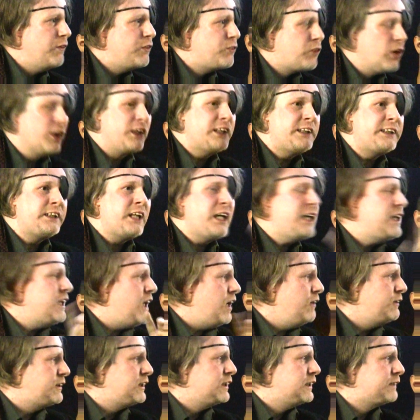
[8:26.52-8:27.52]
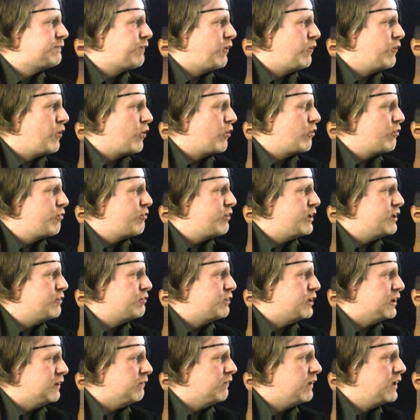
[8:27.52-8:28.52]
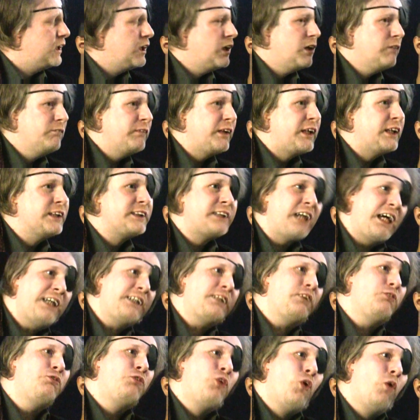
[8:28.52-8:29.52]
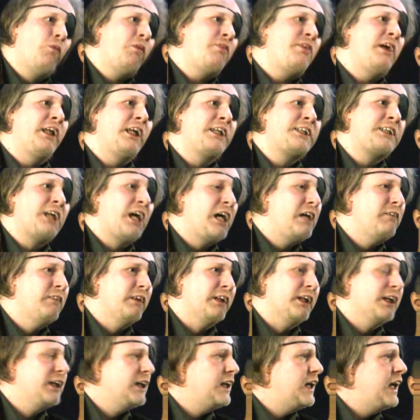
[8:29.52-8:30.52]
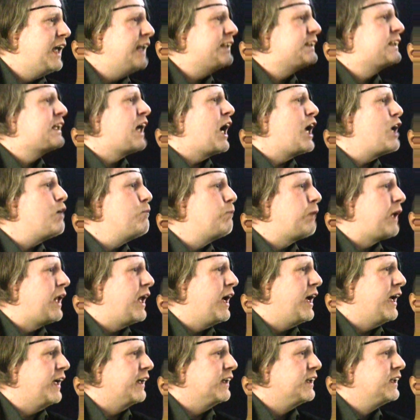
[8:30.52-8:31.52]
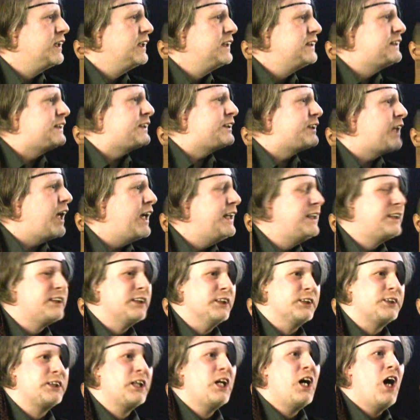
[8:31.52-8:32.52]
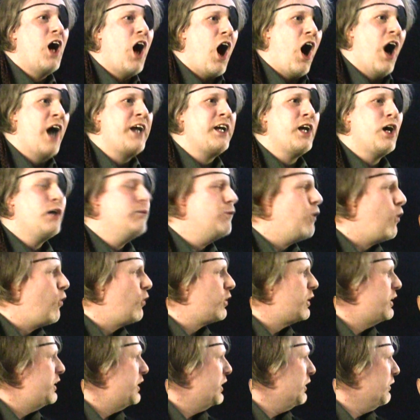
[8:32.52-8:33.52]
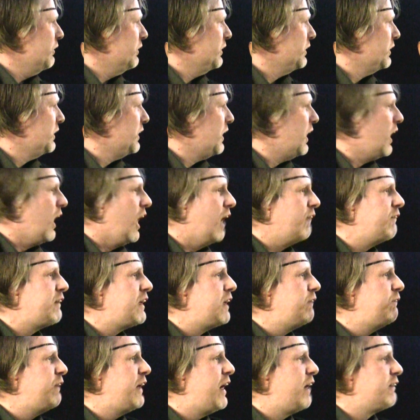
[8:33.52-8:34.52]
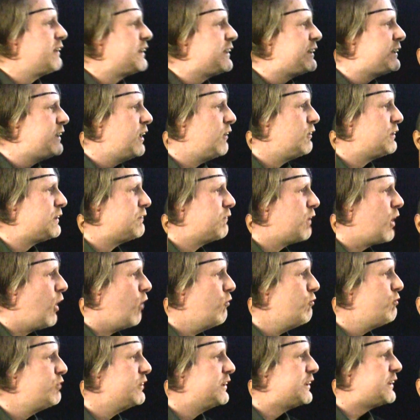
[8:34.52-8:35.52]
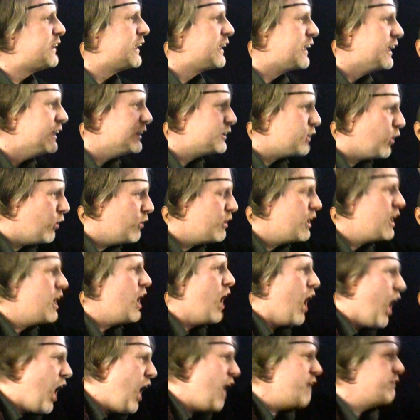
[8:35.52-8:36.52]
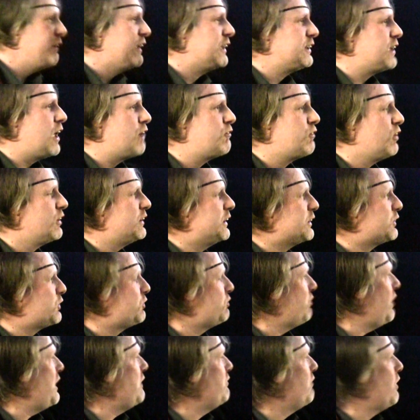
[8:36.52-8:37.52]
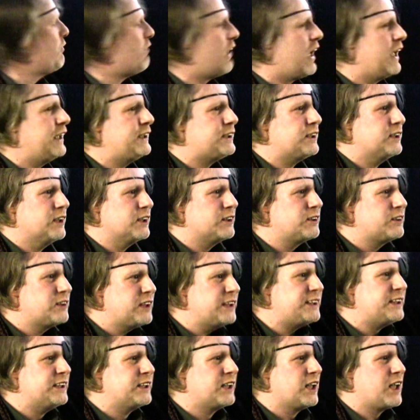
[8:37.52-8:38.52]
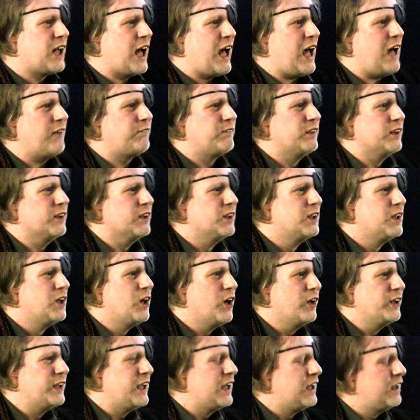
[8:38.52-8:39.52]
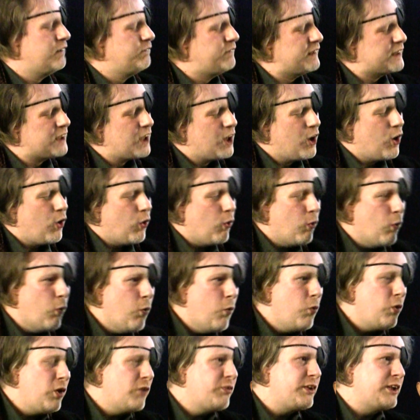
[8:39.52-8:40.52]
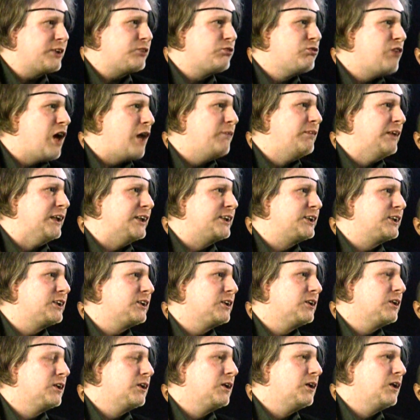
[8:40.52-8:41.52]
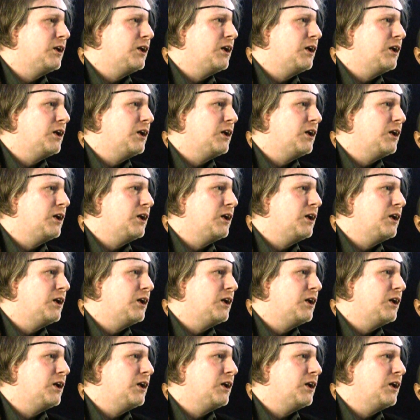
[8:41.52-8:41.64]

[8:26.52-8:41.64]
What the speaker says: And we've got to say no to this pornography of doom, because that's a form of entertainment. It's game playing, status. I know more than you. I'm going to be able to sell some conference tickets on, because I've got this great revelation that this is going to happen on the Olympics. All of this rubbish.